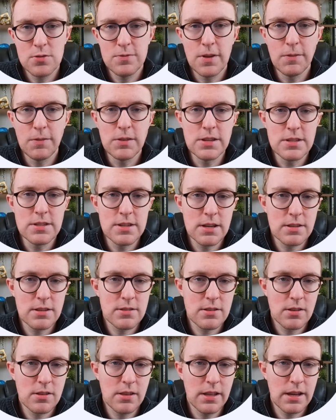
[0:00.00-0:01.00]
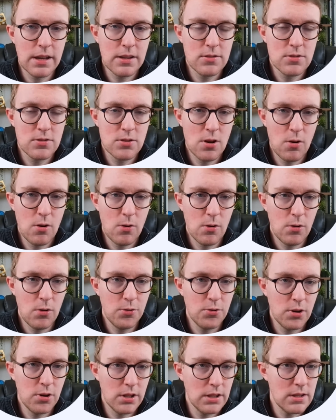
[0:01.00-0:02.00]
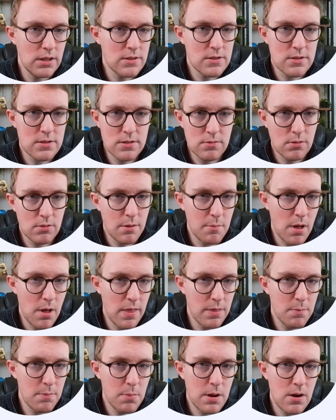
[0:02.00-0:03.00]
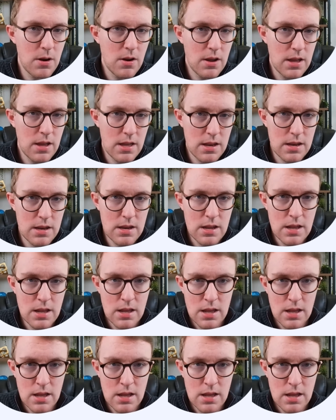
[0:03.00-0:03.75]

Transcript: 56 clicks total during this 3-month period.